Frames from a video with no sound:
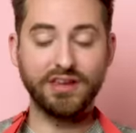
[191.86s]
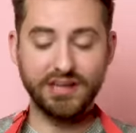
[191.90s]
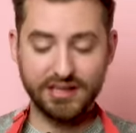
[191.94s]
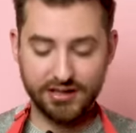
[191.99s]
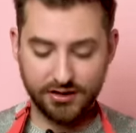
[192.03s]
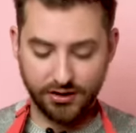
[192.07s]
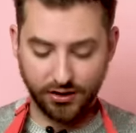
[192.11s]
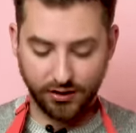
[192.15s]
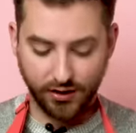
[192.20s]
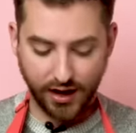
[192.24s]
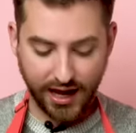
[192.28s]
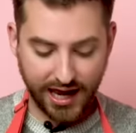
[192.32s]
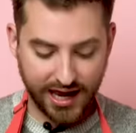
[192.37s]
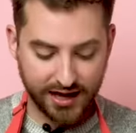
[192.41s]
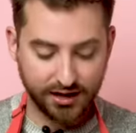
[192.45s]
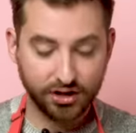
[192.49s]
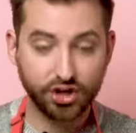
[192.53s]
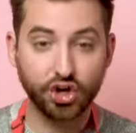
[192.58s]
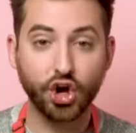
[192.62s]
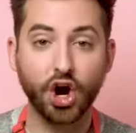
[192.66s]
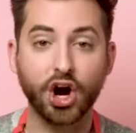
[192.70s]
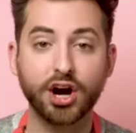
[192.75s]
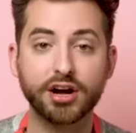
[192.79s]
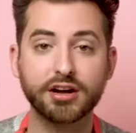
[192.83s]
here
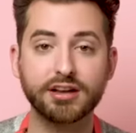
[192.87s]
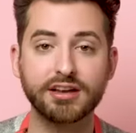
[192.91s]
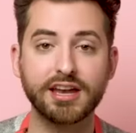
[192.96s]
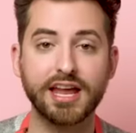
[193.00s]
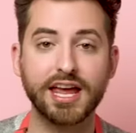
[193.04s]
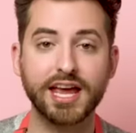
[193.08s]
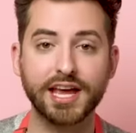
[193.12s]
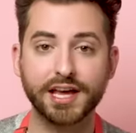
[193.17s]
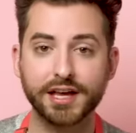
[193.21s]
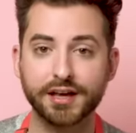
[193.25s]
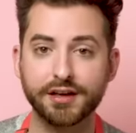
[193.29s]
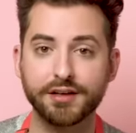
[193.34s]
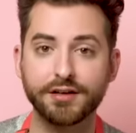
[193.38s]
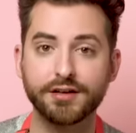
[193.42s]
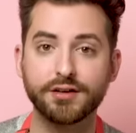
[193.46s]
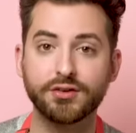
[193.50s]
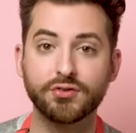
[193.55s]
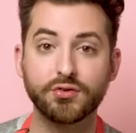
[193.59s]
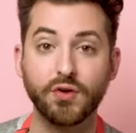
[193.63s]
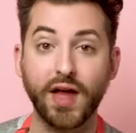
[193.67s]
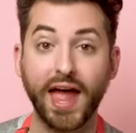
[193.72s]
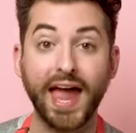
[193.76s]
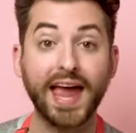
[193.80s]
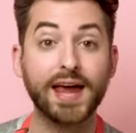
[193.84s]
a gardening
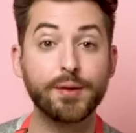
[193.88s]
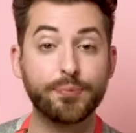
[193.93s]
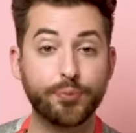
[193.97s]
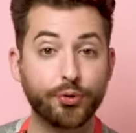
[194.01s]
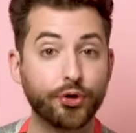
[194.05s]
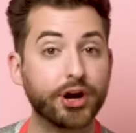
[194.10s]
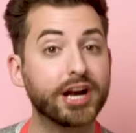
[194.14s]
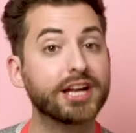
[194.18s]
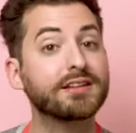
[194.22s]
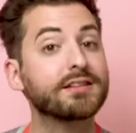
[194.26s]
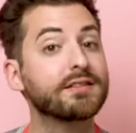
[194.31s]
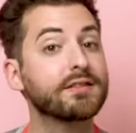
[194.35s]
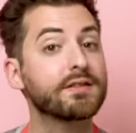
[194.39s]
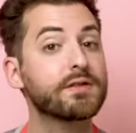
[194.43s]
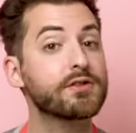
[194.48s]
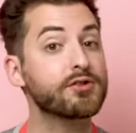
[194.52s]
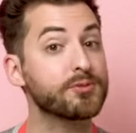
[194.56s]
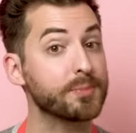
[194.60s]
apron